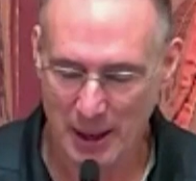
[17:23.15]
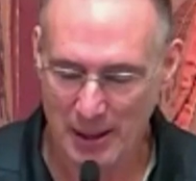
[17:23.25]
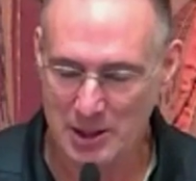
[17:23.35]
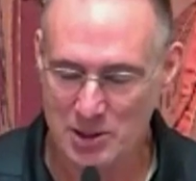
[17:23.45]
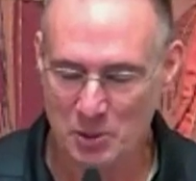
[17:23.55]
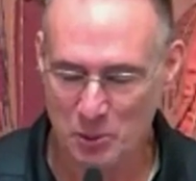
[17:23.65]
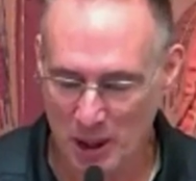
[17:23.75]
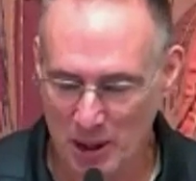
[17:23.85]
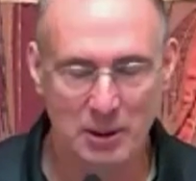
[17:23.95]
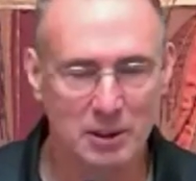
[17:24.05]
And I said,
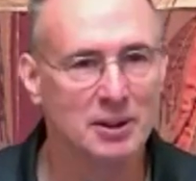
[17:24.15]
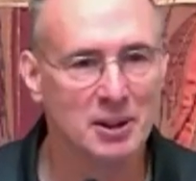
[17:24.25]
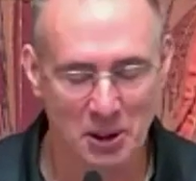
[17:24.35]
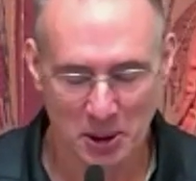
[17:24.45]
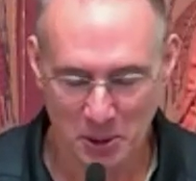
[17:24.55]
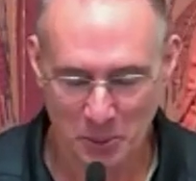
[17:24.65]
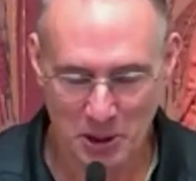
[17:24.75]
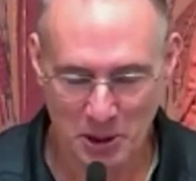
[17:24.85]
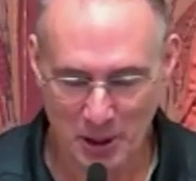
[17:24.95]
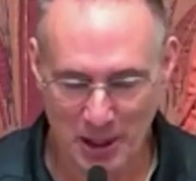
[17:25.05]
well,
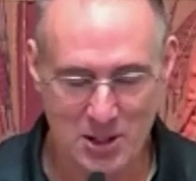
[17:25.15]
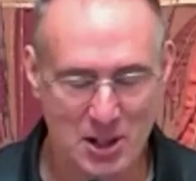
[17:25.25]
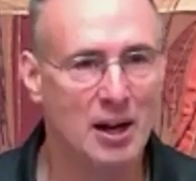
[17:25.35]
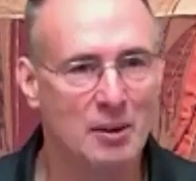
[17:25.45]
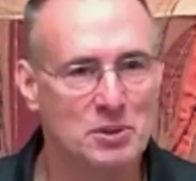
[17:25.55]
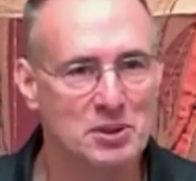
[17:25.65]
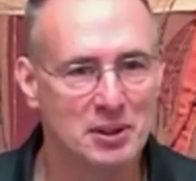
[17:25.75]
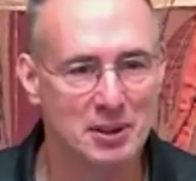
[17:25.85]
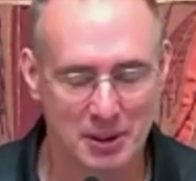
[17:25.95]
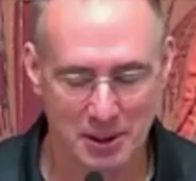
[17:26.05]
we don't get jobs,